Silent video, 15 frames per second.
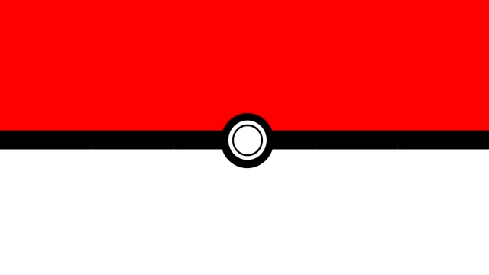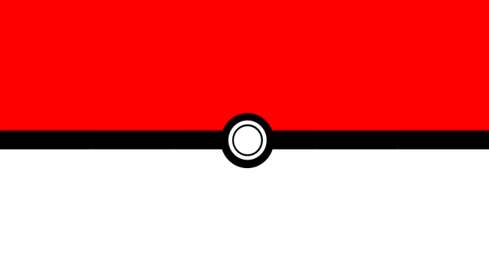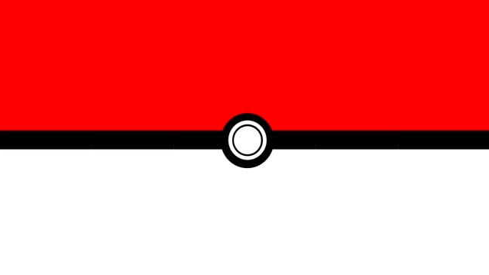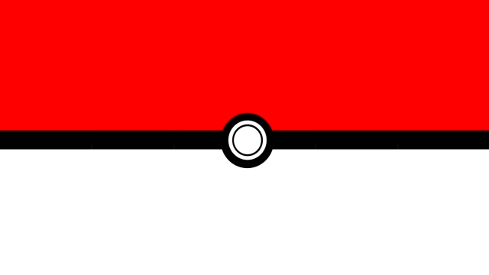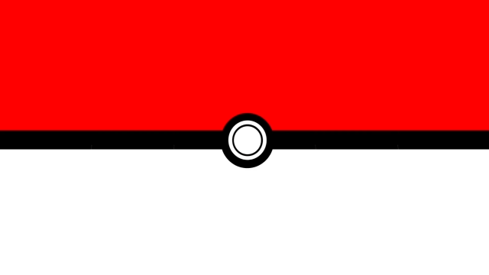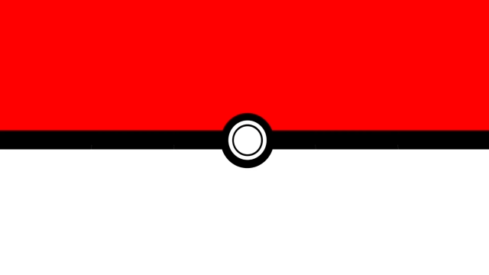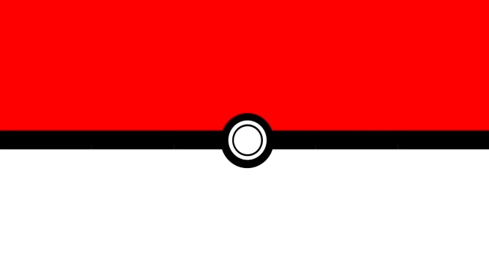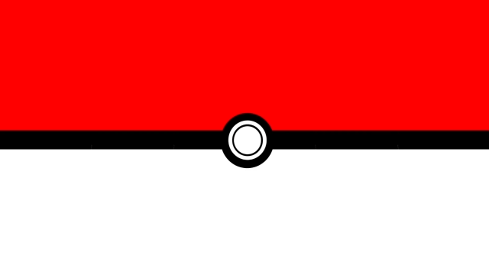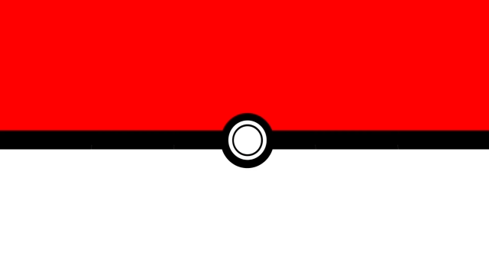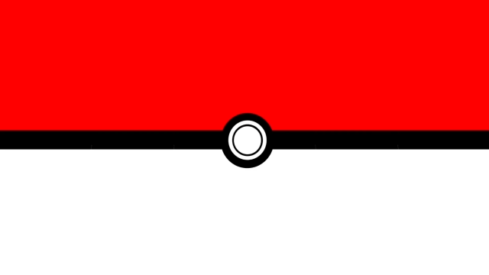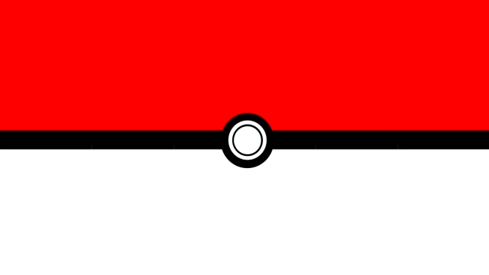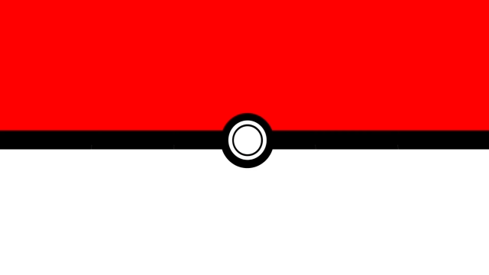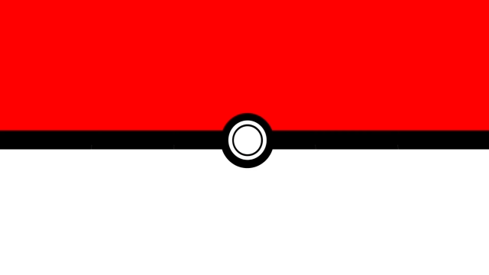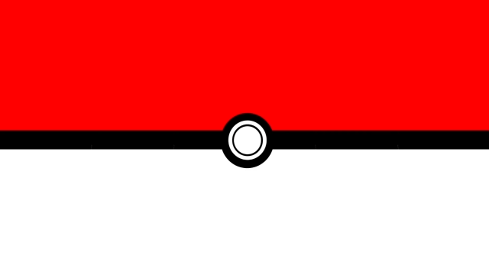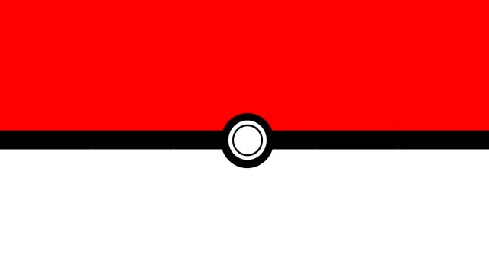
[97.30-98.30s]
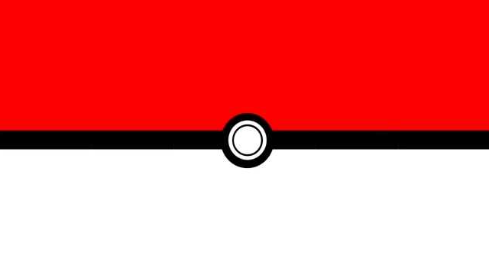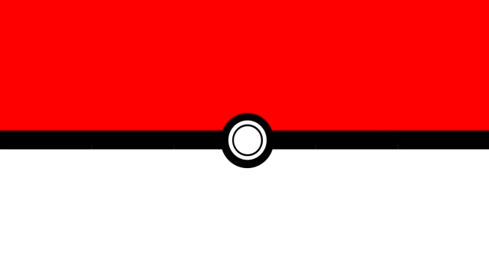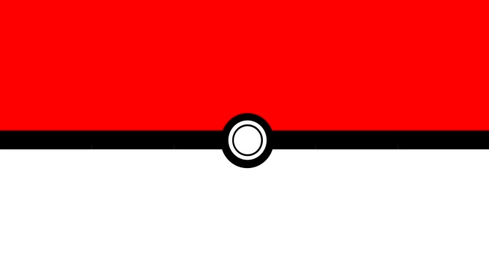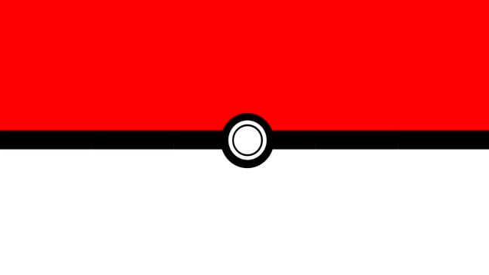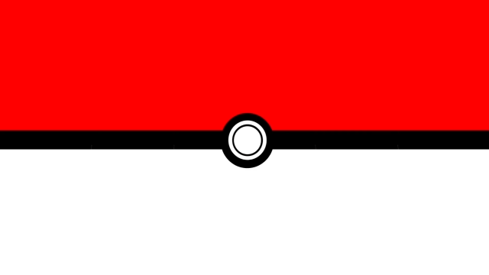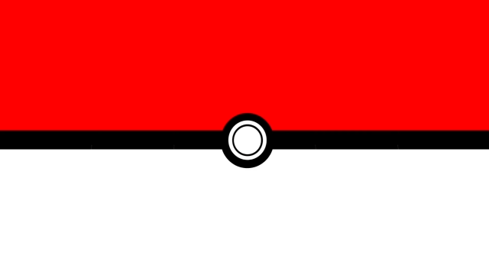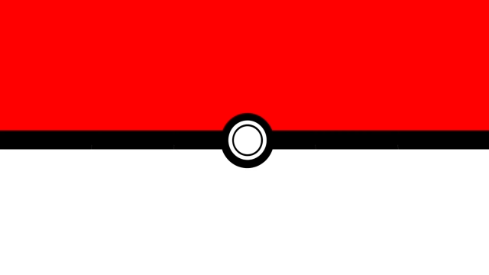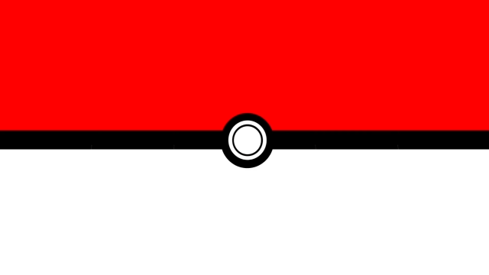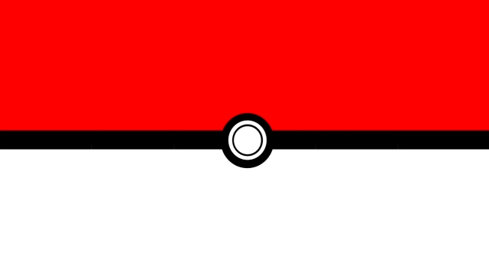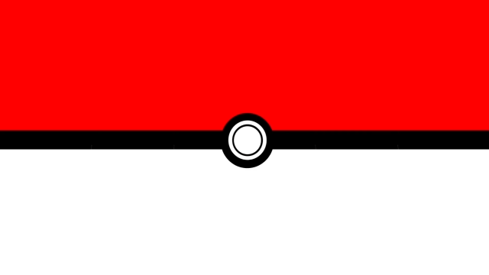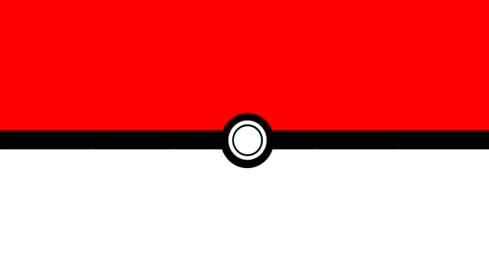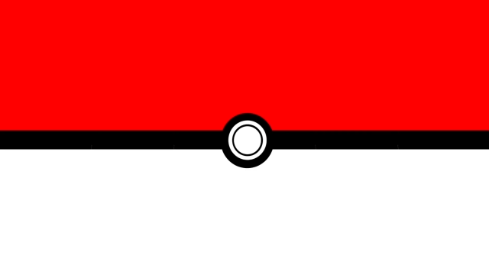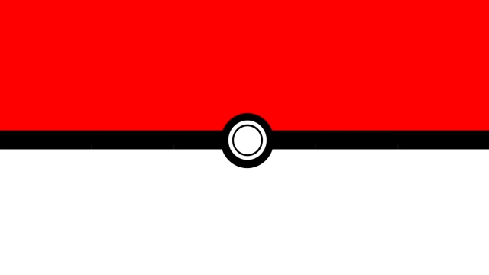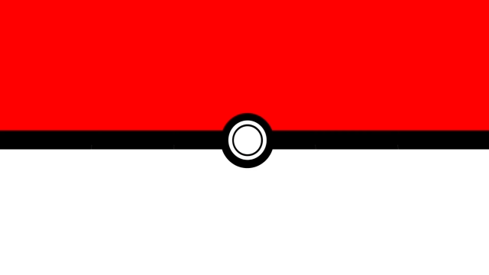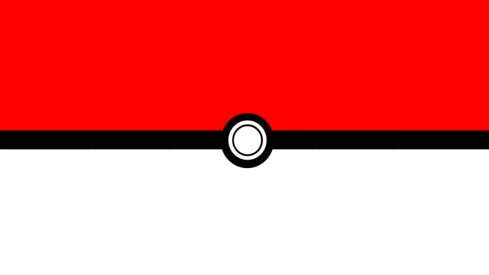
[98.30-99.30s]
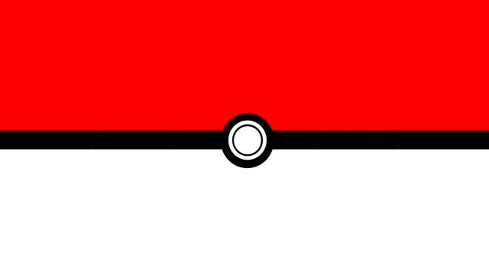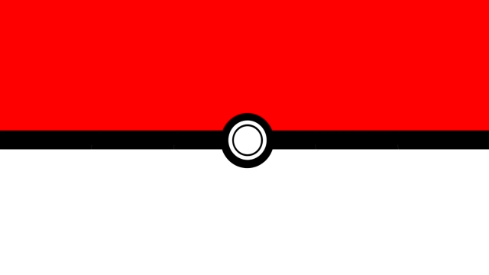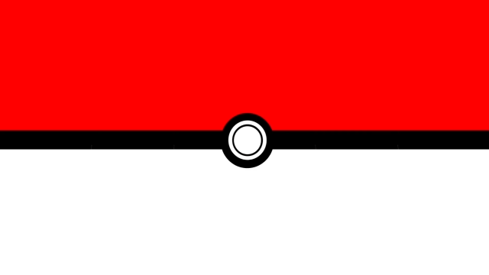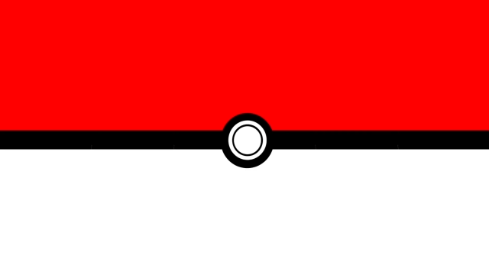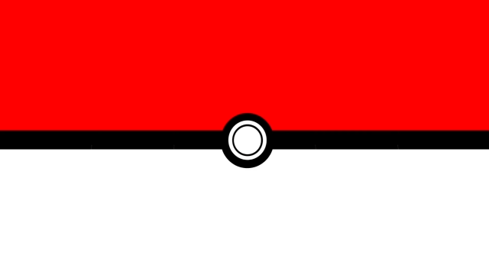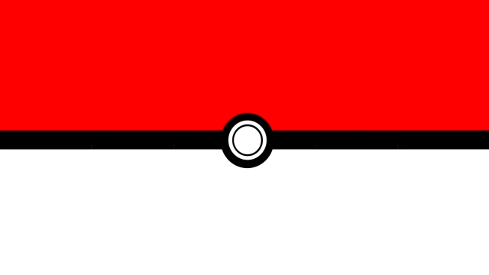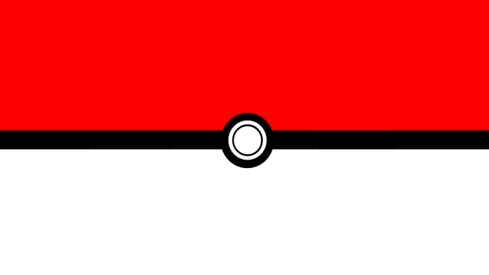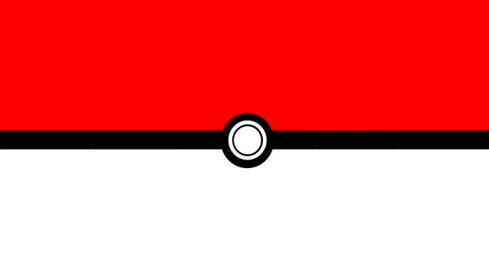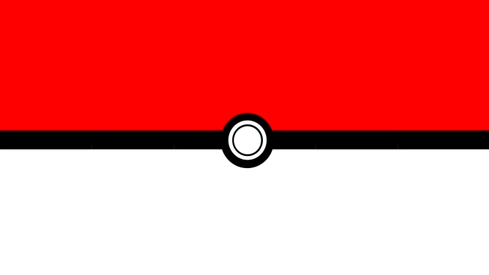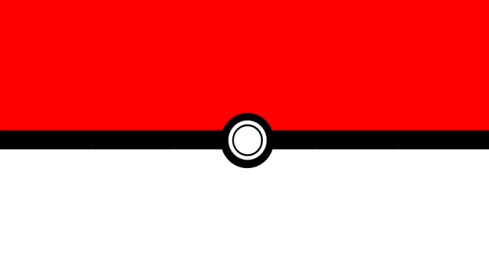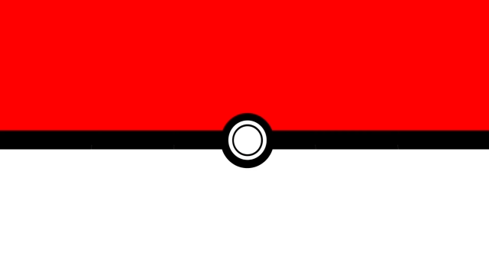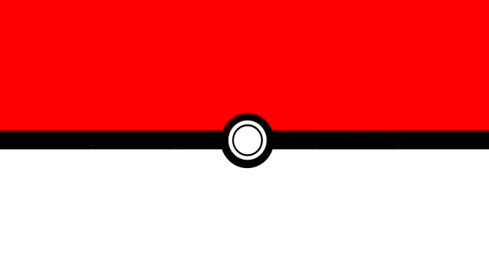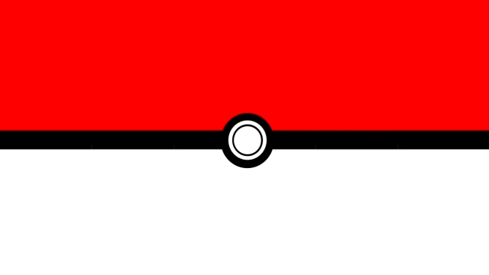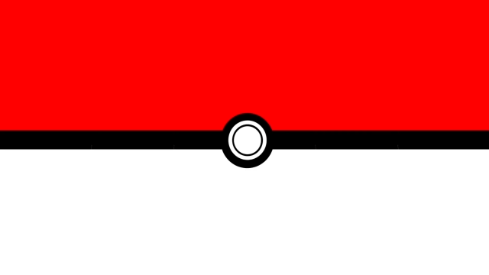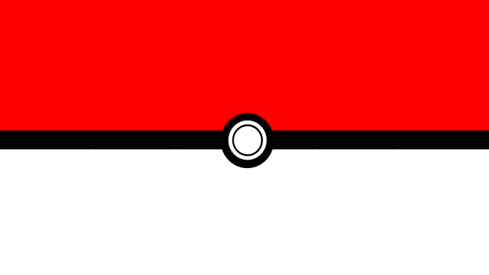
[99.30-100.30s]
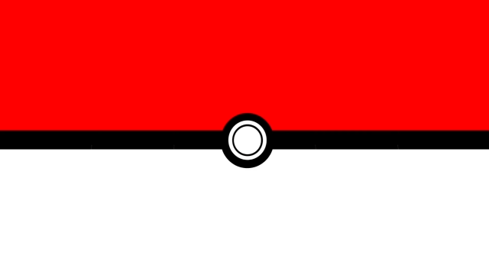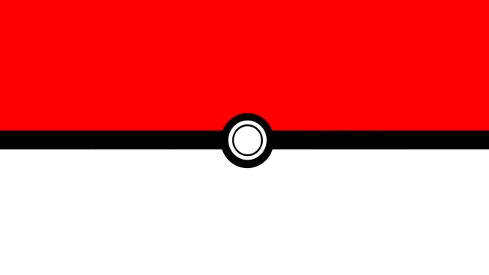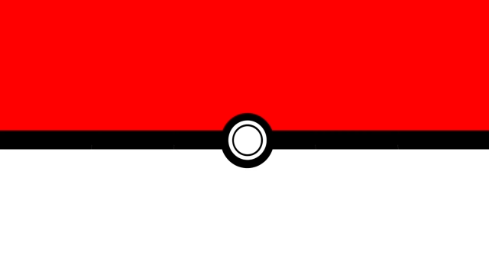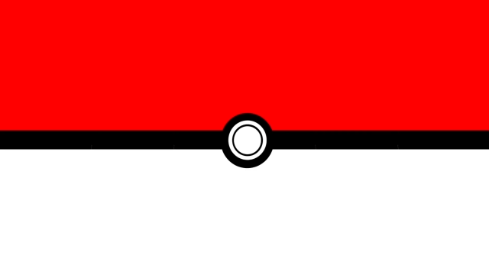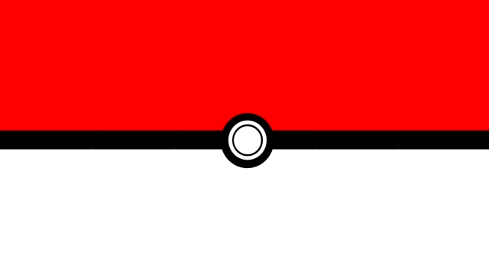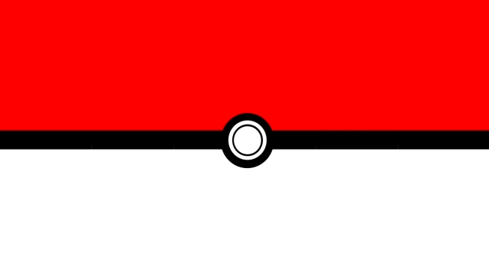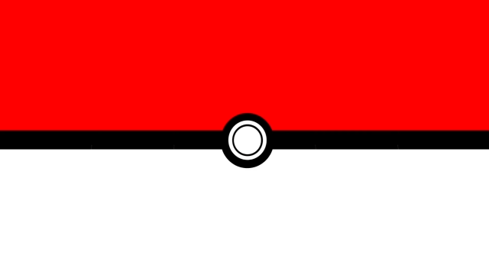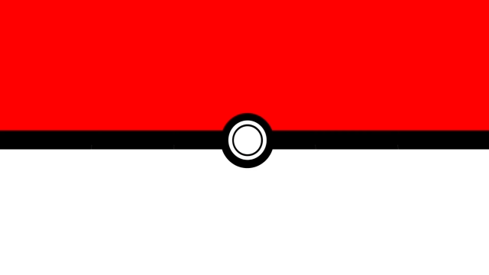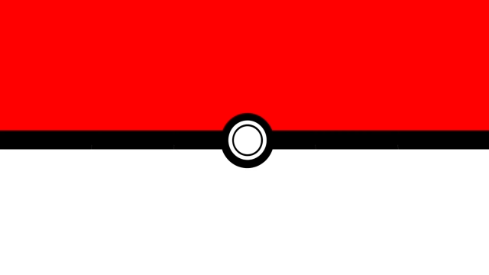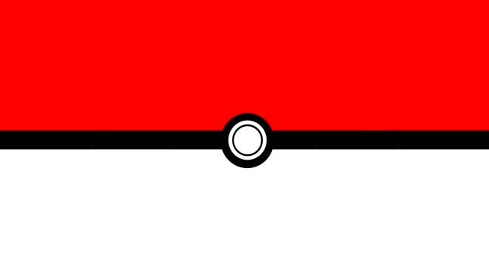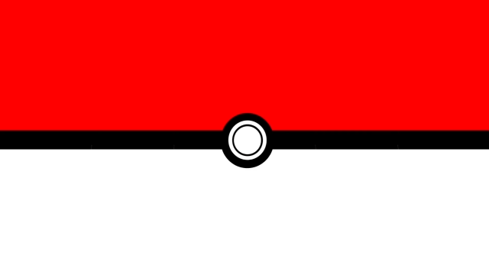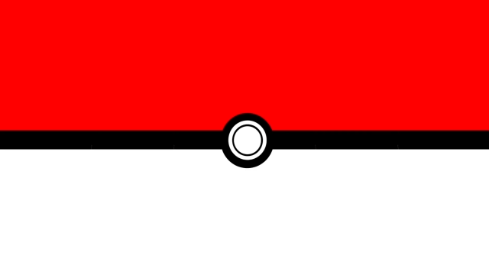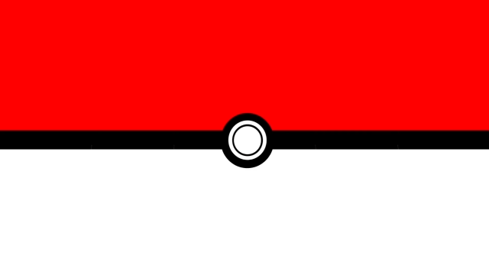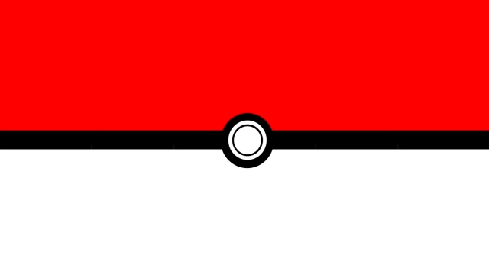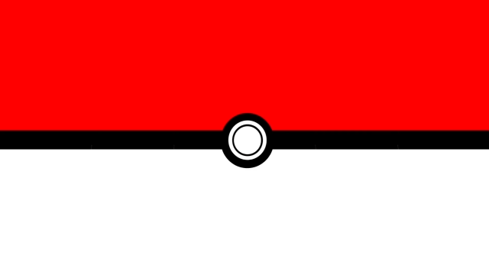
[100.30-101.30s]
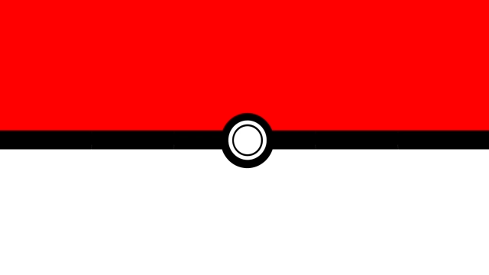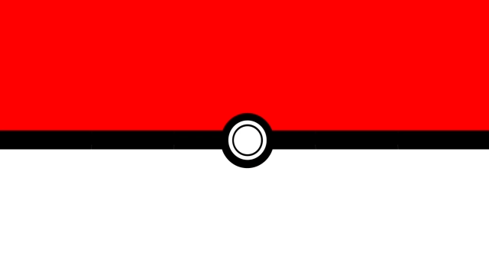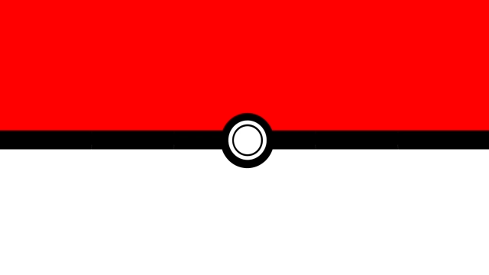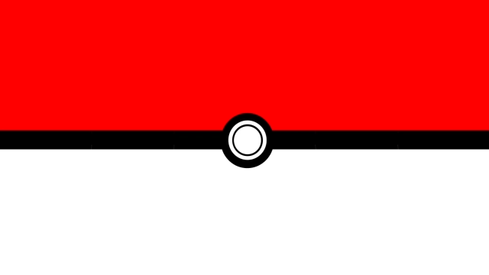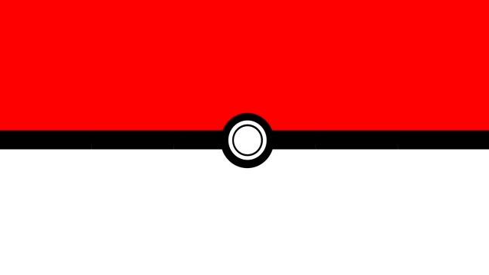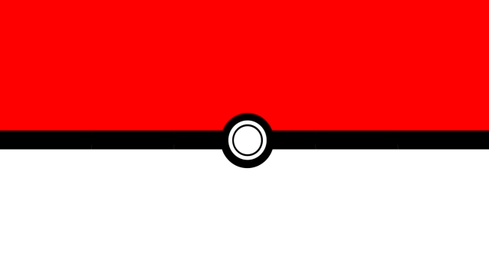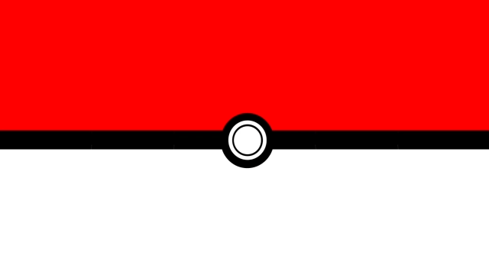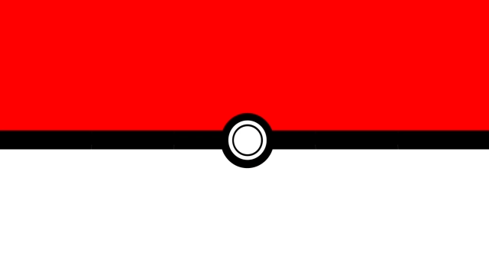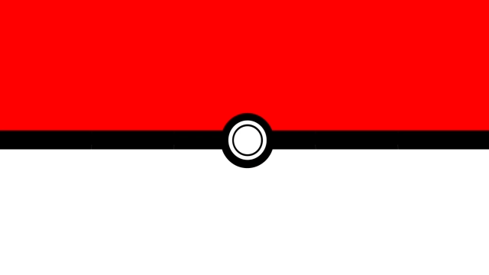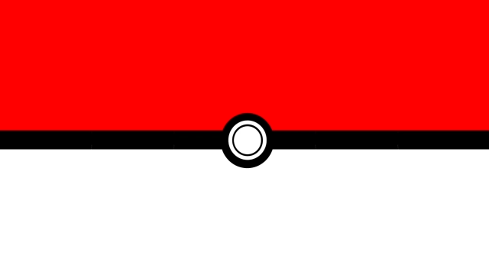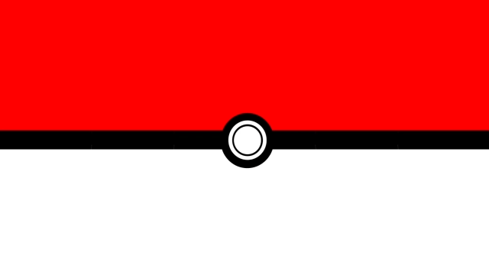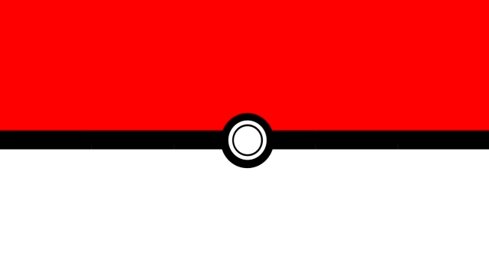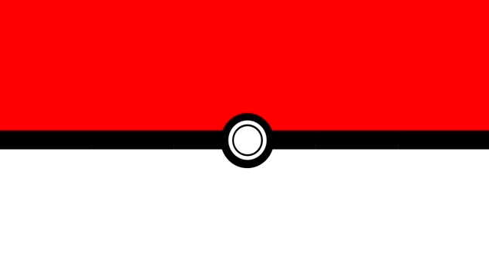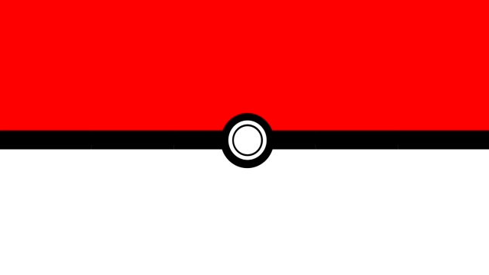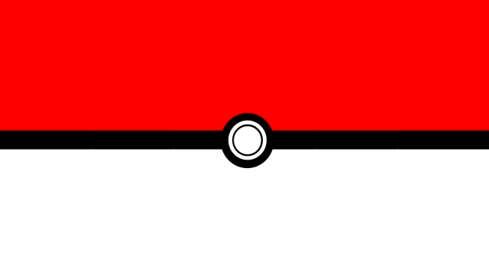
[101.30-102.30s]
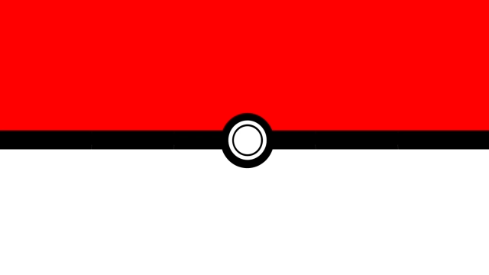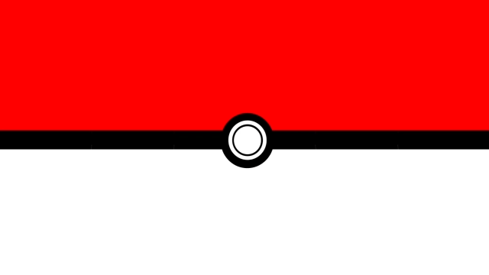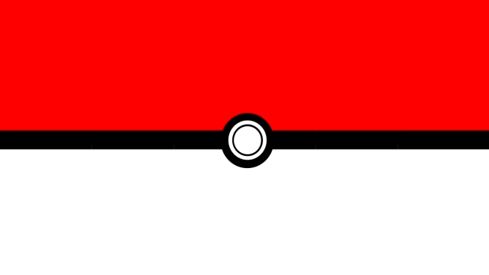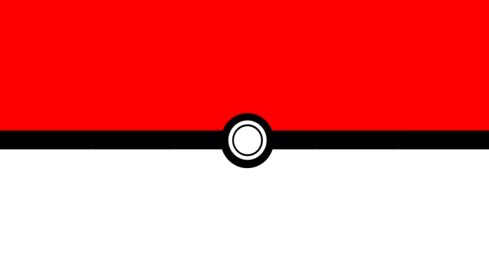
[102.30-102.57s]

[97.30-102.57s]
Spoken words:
No face is visible, so there are no lips to read.